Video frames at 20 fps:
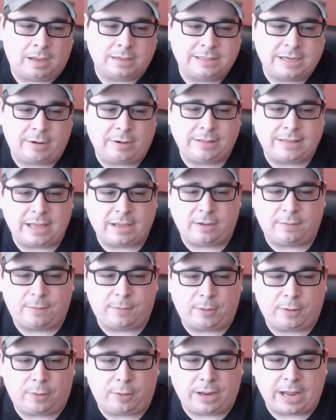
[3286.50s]
Uh, Terry, thank you
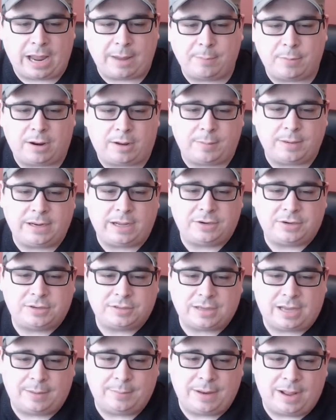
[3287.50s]
for your game
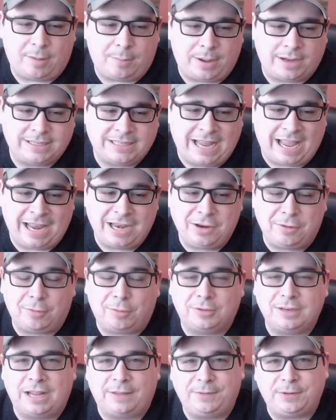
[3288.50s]
recommendations. I'm now my 10
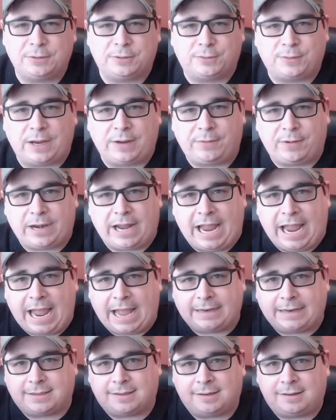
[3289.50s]
year old nephew's favorite
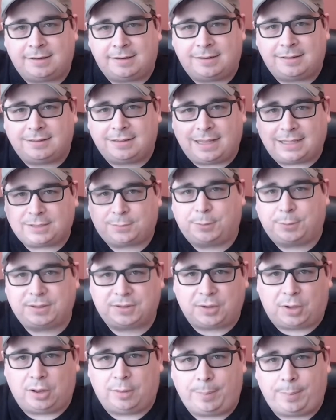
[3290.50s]
aunt. That's what
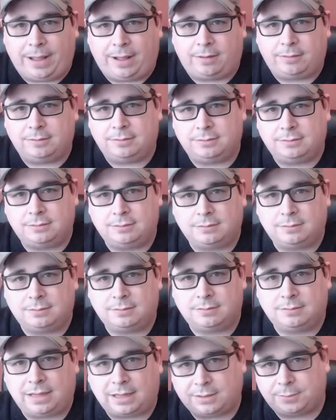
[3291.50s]
it's all about.
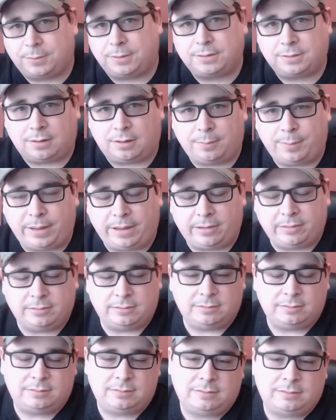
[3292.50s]
That's what it's all about.
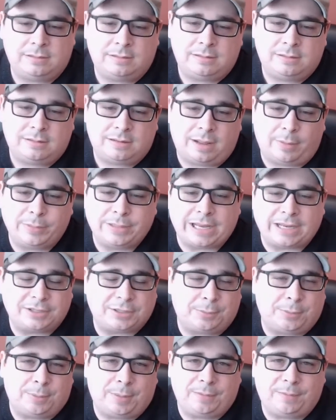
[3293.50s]
That was
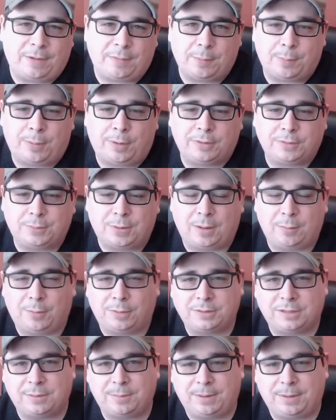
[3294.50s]
actually one of my favorite parts when I
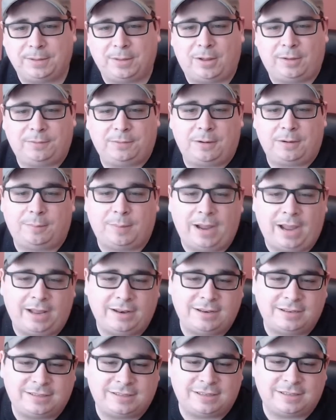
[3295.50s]
worked at a big law firm. I
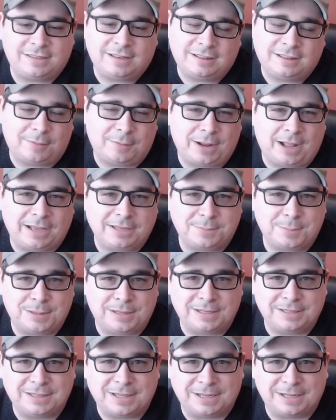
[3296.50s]
had an assistant that would ask
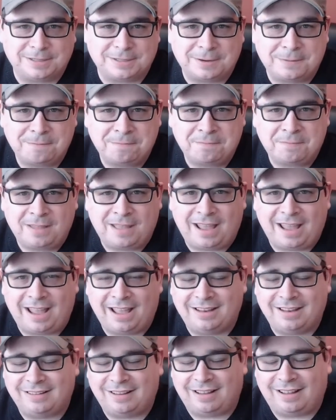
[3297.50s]
me these things,
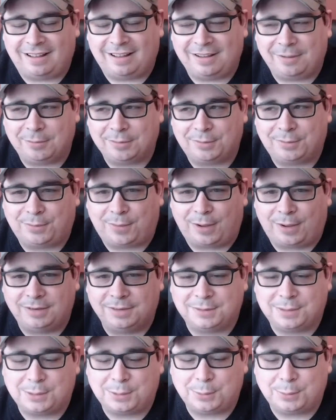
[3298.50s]
and uh, it was
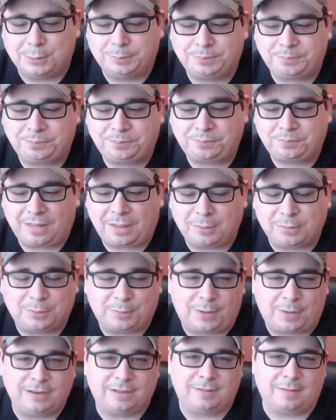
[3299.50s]
fun to it
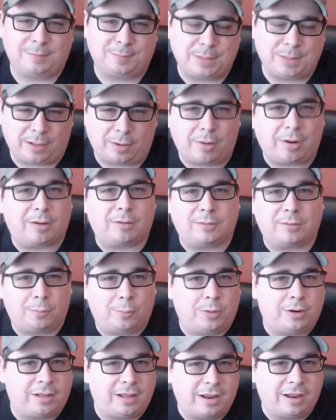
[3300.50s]
was fun to be like, all right, so
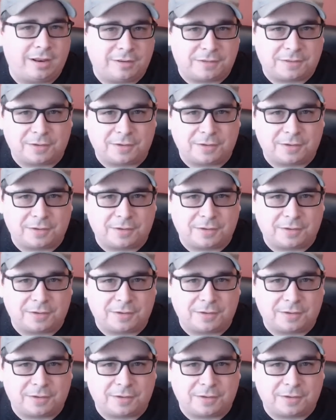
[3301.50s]
what are they